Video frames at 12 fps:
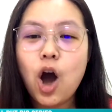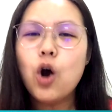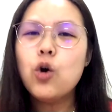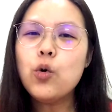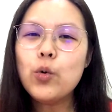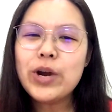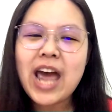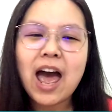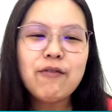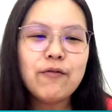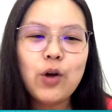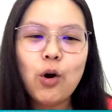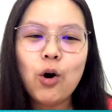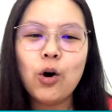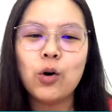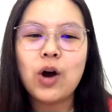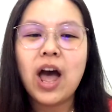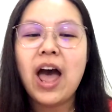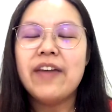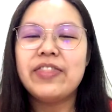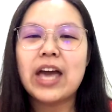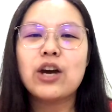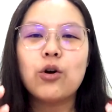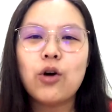Who would have known
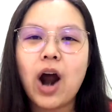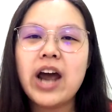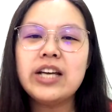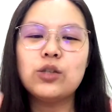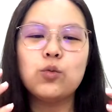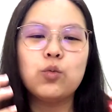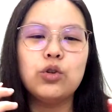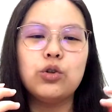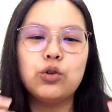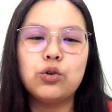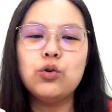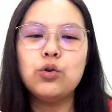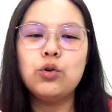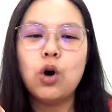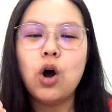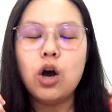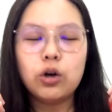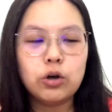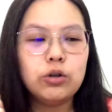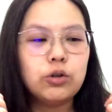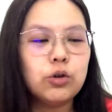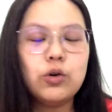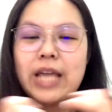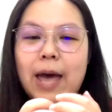that Christ could
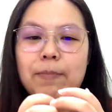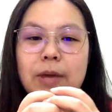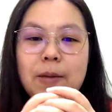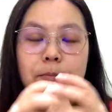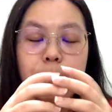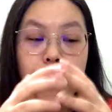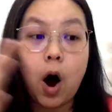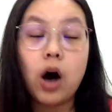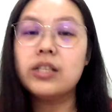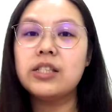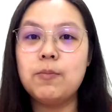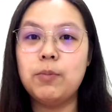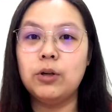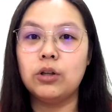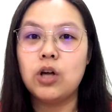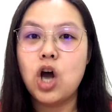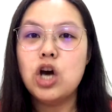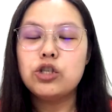do that impossible